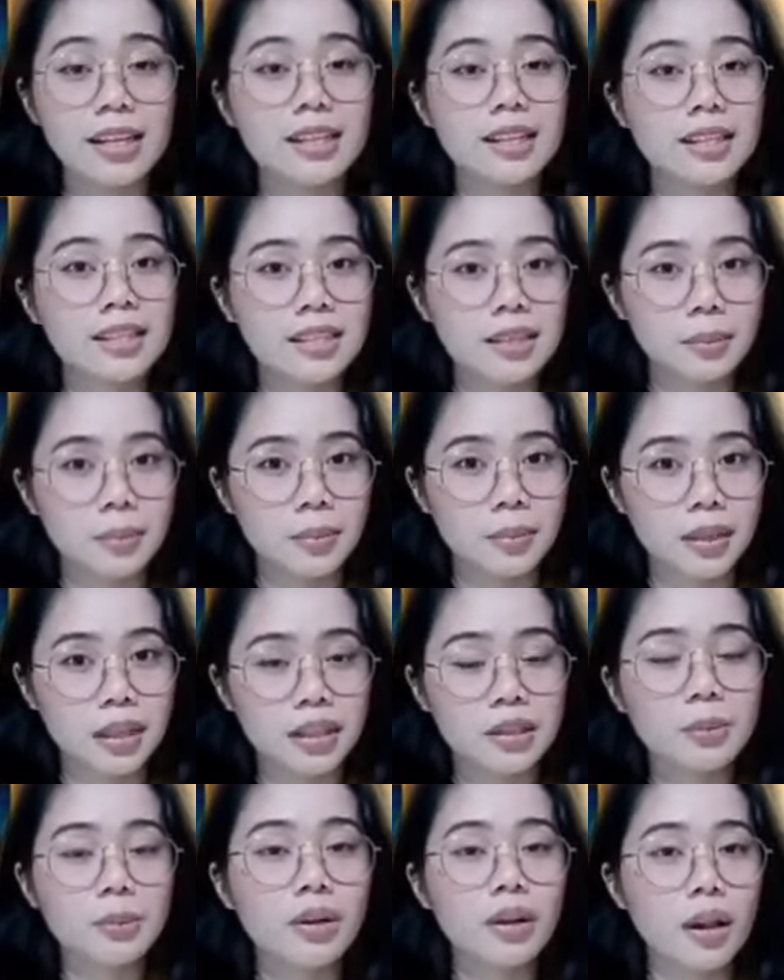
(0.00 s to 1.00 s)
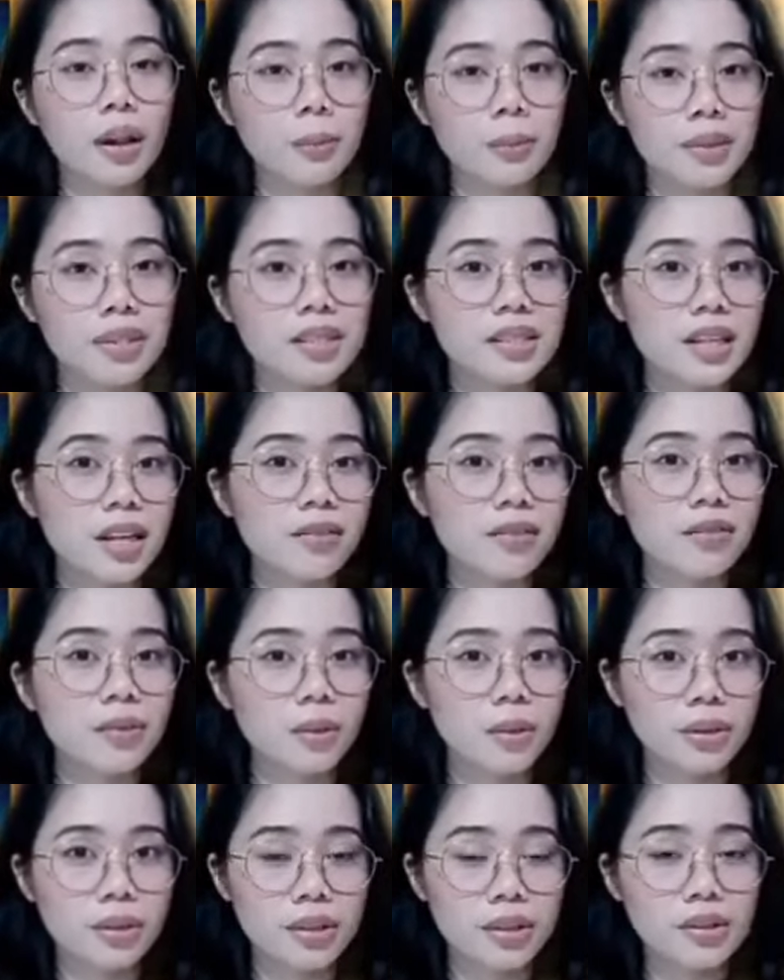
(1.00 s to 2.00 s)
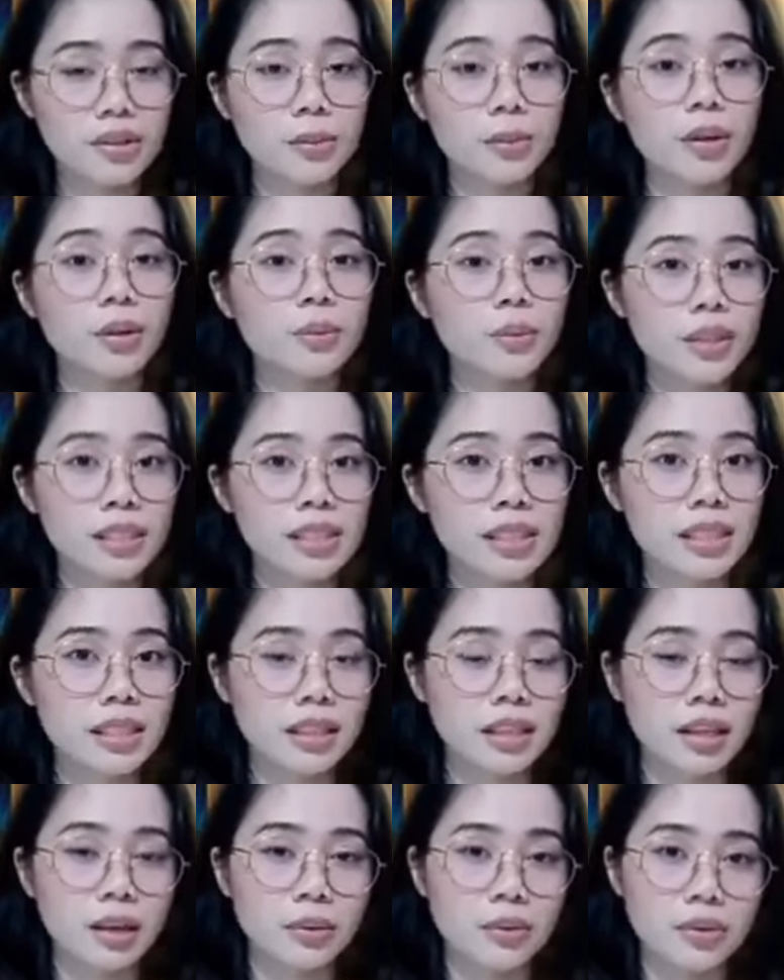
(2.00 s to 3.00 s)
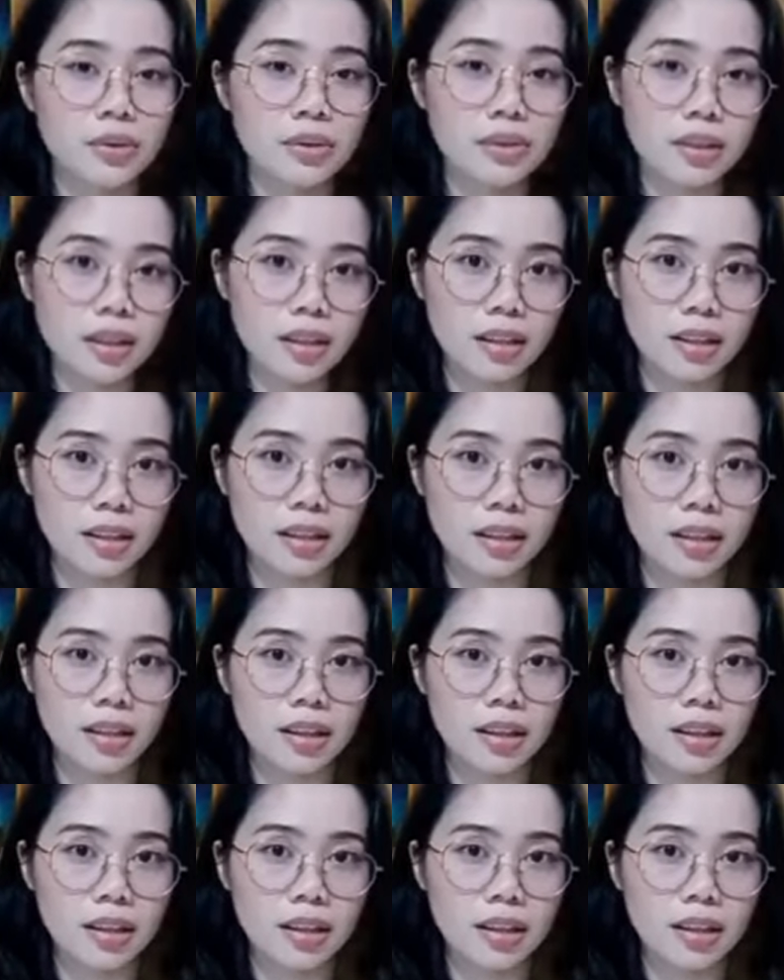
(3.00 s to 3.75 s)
Discipline will help us stay focused when we sit down to study.